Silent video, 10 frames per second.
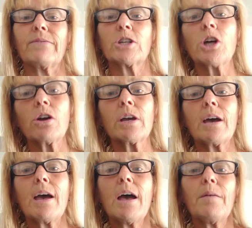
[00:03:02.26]
of the shark,
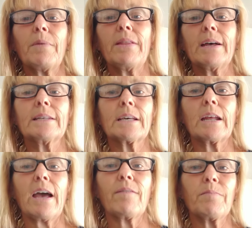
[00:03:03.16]
and then it's
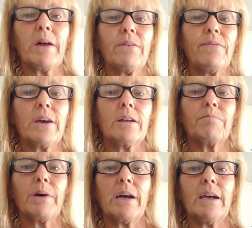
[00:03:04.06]
going to have the benefit,
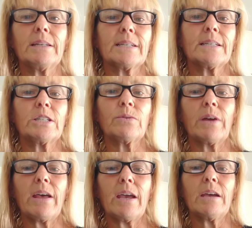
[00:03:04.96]
but it doesn't do
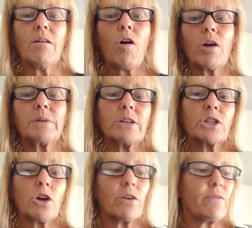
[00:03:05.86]
any harm to the
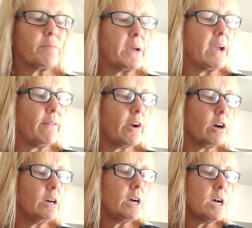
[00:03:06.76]
shark for being
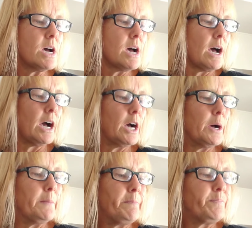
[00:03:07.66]
there.
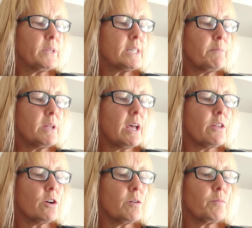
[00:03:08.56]
Um, some of the
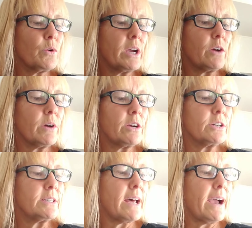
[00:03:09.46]
other marine
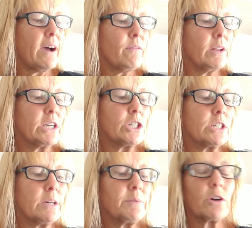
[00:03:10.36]
critters that have
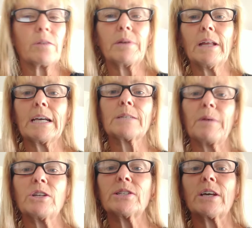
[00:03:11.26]
relationships are going to be like
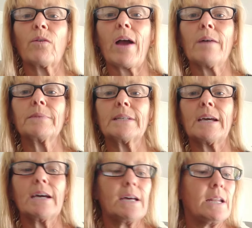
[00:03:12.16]
sponges and crabs,
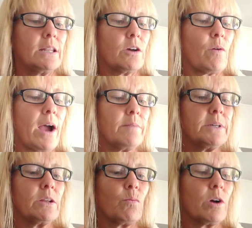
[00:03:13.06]
and the
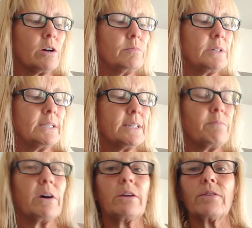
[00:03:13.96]
crabs and the worms, and
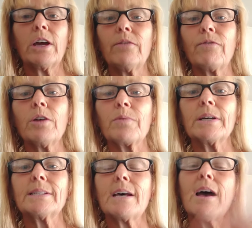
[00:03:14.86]
some other
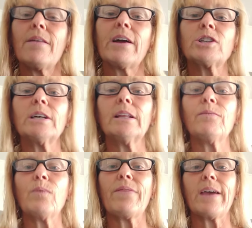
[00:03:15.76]
invertebrates that actually
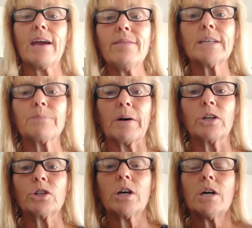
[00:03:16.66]
live within the
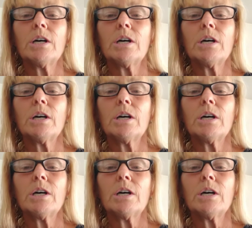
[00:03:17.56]
sponge.